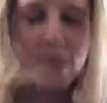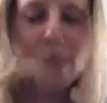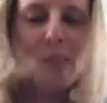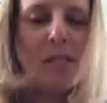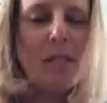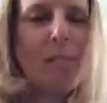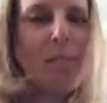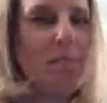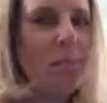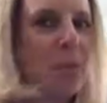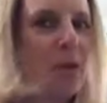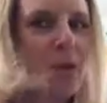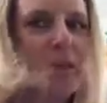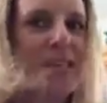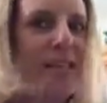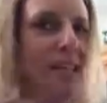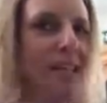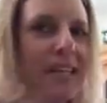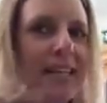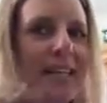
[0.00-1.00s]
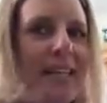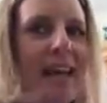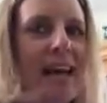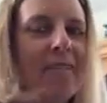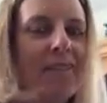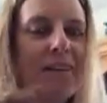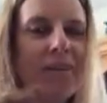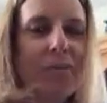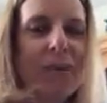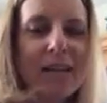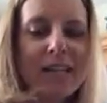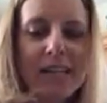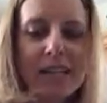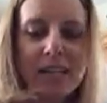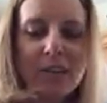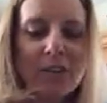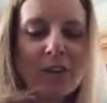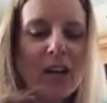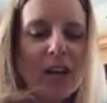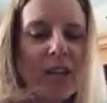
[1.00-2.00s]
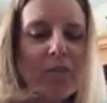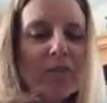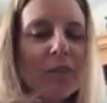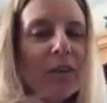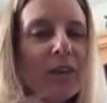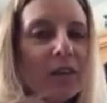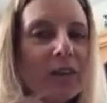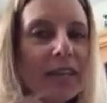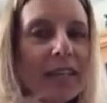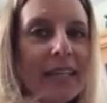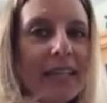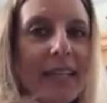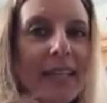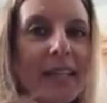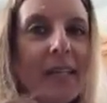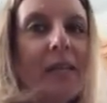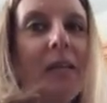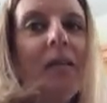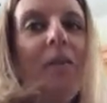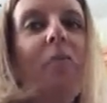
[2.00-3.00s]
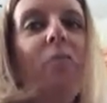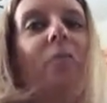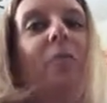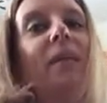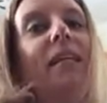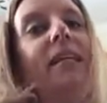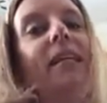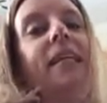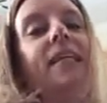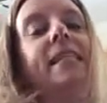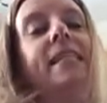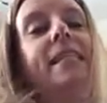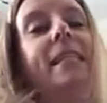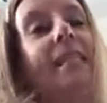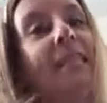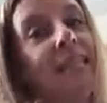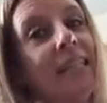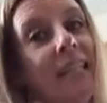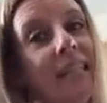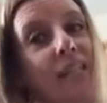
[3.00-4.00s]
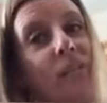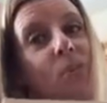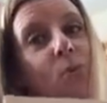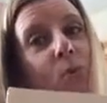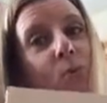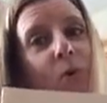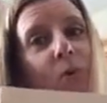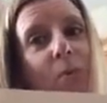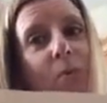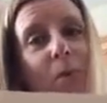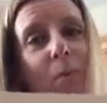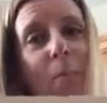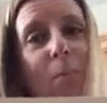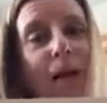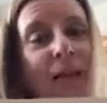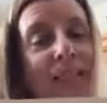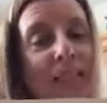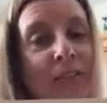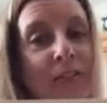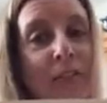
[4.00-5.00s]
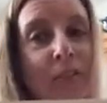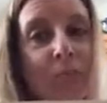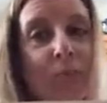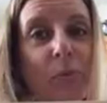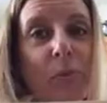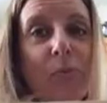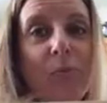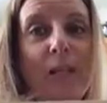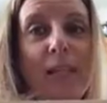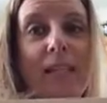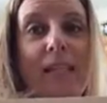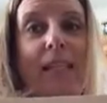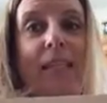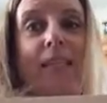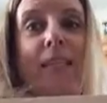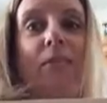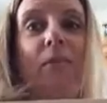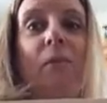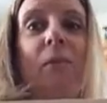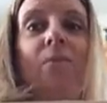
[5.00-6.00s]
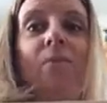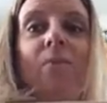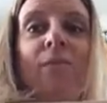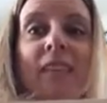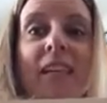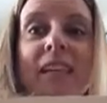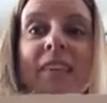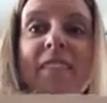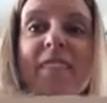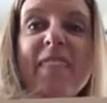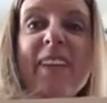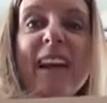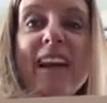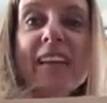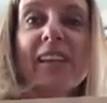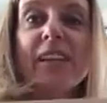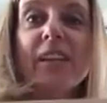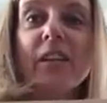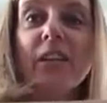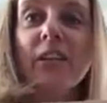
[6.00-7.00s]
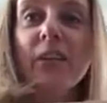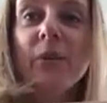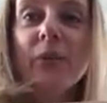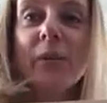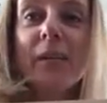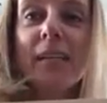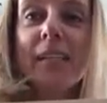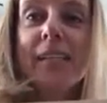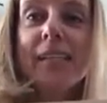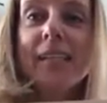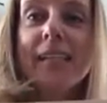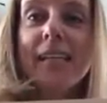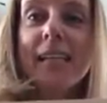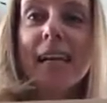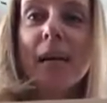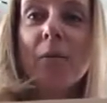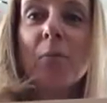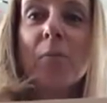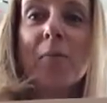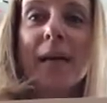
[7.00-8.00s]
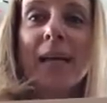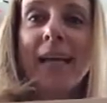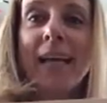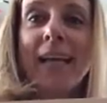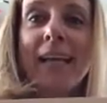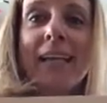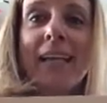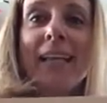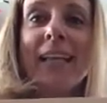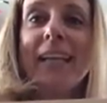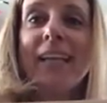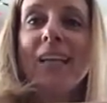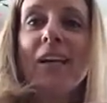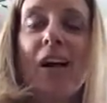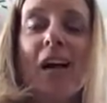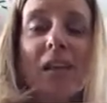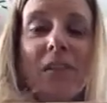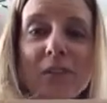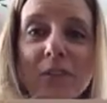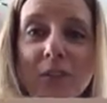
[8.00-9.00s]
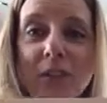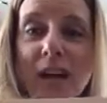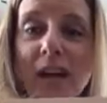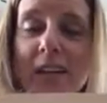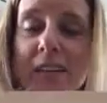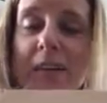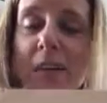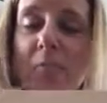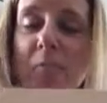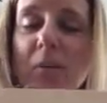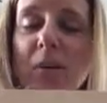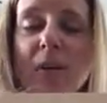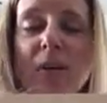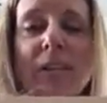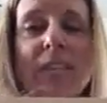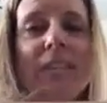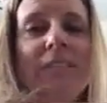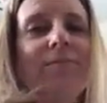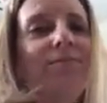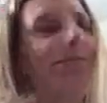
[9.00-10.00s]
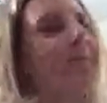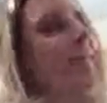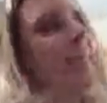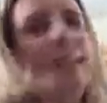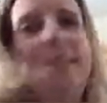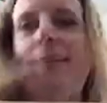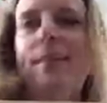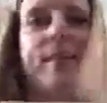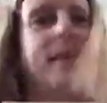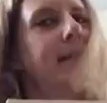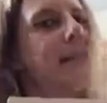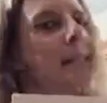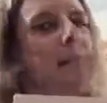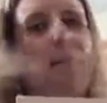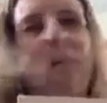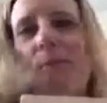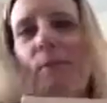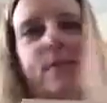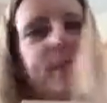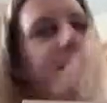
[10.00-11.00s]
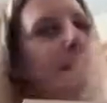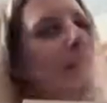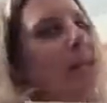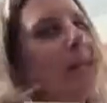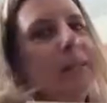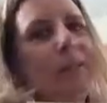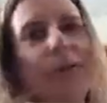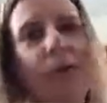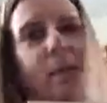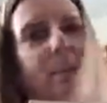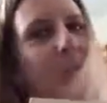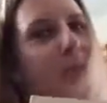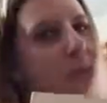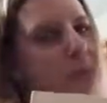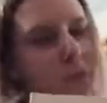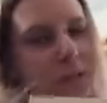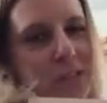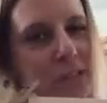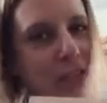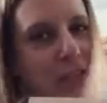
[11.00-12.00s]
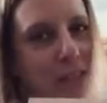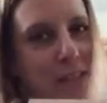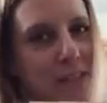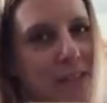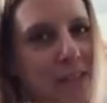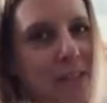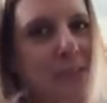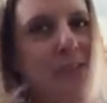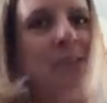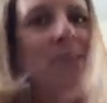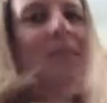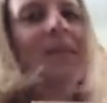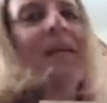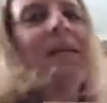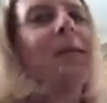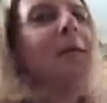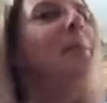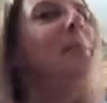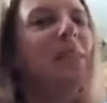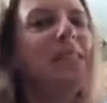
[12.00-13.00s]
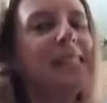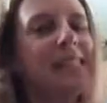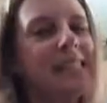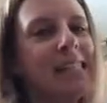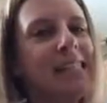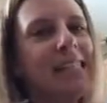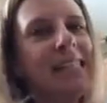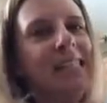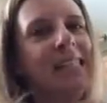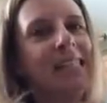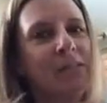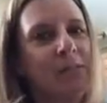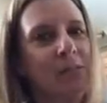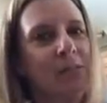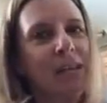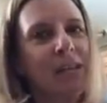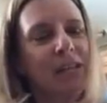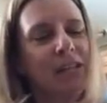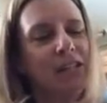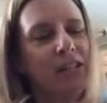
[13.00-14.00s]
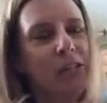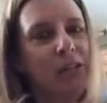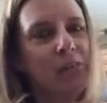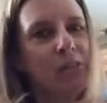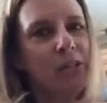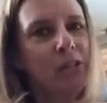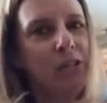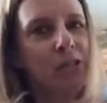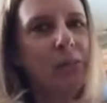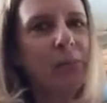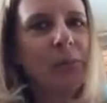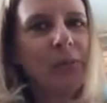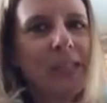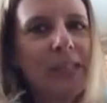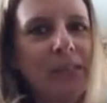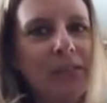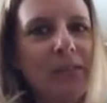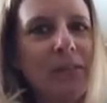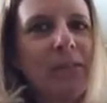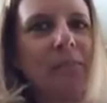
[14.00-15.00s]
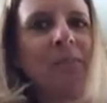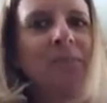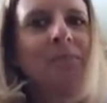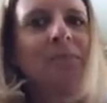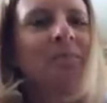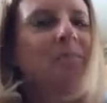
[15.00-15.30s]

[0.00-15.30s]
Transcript: This book doesn't have a regular cover on it because it got torn when my girls were really little. In fact, you can see how my Haley colored on the book. You're not supposed to color on books, are you? But she didn't know that. She was so little.